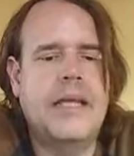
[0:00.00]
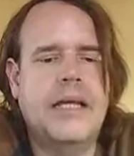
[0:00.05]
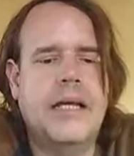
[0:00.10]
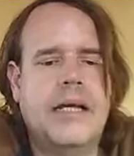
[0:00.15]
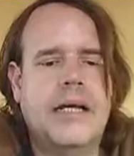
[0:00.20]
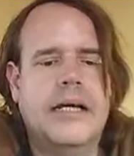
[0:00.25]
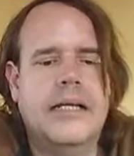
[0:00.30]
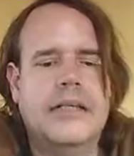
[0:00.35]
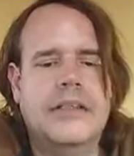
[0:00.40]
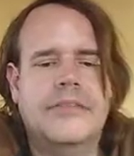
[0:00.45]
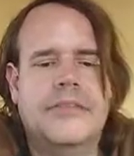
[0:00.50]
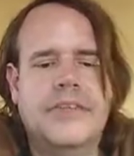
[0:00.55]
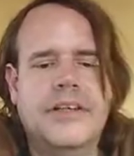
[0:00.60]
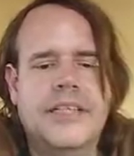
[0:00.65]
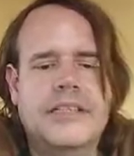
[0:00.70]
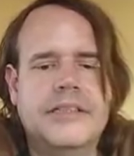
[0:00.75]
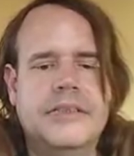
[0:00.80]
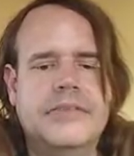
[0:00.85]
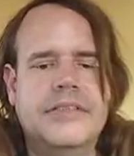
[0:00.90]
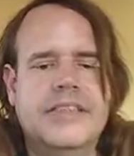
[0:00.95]
injecting
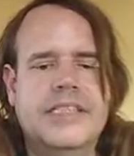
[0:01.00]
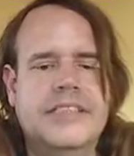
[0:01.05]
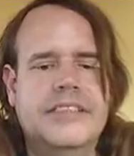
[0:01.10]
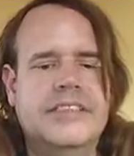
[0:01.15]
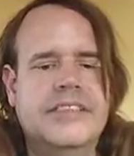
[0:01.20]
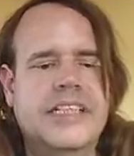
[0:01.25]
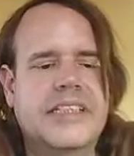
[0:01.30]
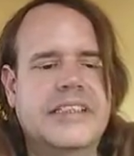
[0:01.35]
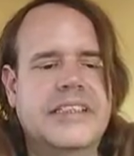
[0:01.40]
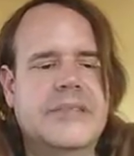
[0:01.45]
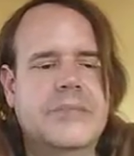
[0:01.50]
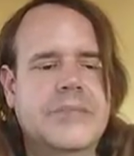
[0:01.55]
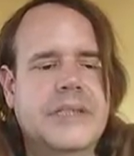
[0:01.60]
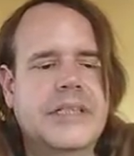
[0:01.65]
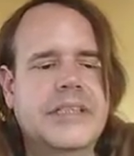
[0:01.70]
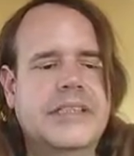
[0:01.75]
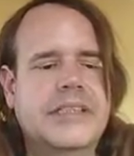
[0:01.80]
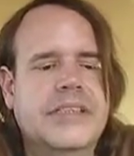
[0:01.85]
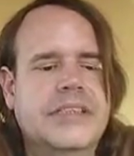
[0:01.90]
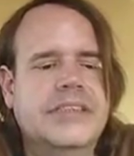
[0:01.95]
millions into
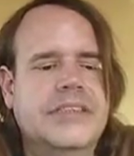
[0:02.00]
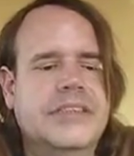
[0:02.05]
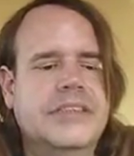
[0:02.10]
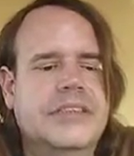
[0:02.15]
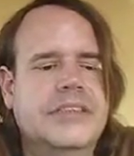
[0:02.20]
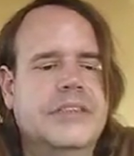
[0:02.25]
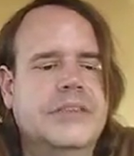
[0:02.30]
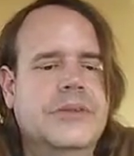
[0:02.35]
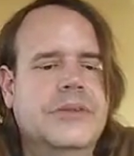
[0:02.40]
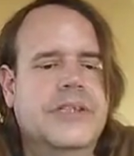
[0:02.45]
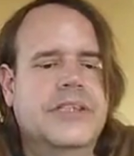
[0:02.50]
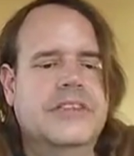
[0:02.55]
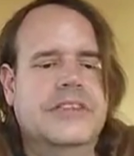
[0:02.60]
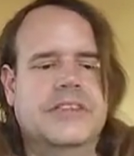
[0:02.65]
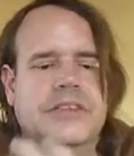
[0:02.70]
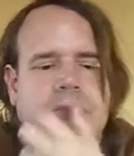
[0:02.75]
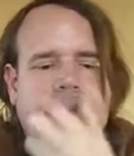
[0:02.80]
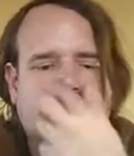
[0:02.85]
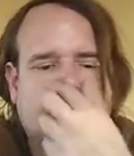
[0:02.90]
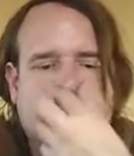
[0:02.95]
U.S. Senate
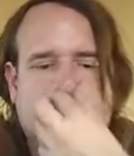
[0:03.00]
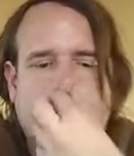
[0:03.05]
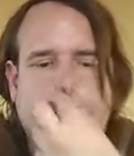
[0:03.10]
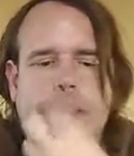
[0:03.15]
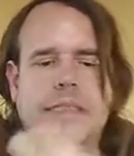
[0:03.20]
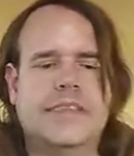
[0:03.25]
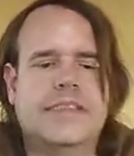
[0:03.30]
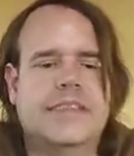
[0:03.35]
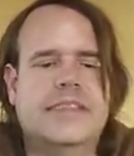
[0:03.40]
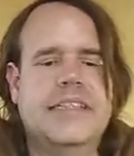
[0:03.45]
races.